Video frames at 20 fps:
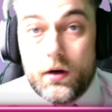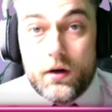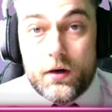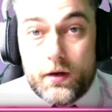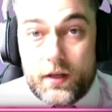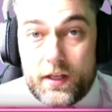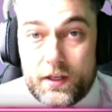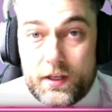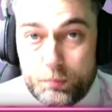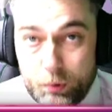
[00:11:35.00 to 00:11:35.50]
Now
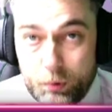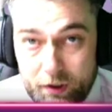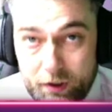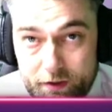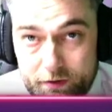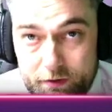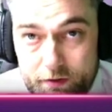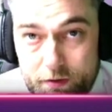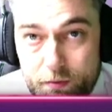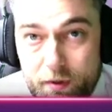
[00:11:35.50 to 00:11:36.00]
that's
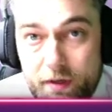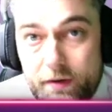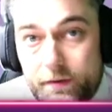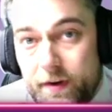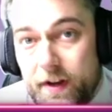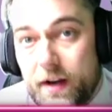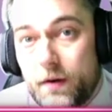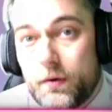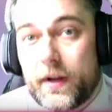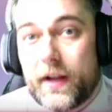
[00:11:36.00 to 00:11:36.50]
brilliant. We've
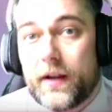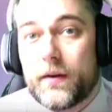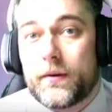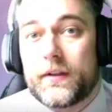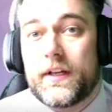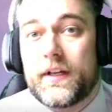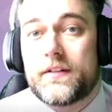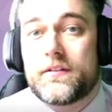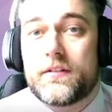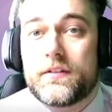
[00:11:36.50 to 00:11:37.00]
now
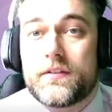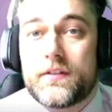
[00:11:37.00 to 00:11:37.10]
calculated